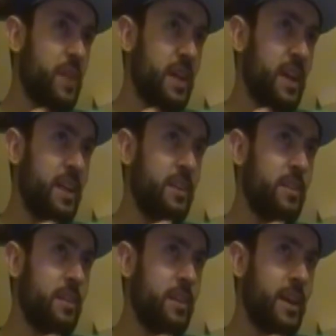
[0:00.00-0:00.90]

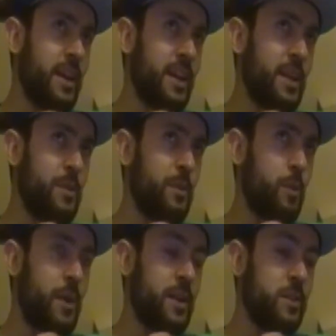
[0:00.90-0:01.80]
again, that kind of gave me
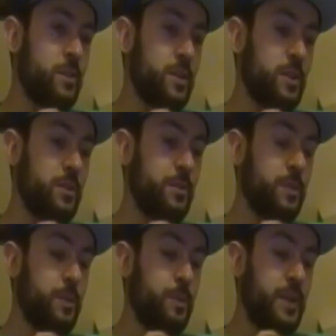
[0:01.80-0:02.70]
reminders of
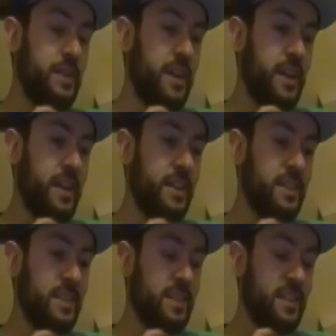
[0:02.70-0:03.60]
me taking